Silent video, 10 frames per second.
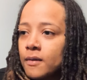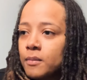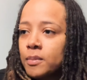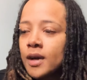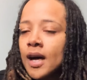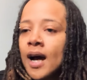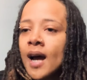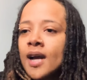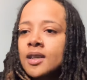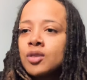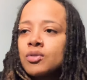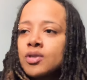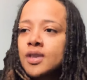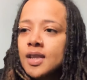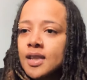But I had to
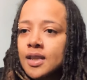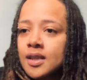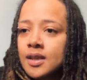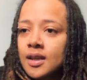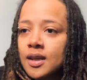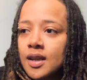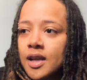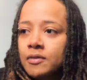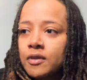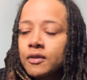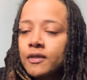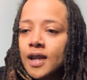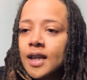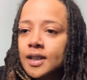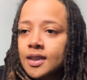sit and
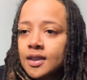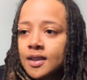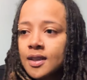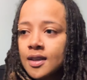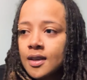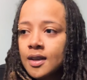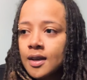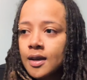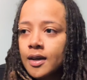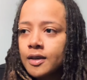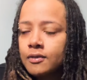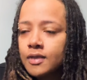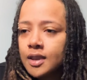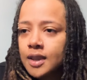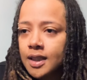reflect and
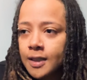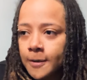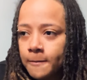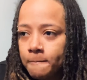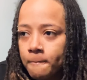really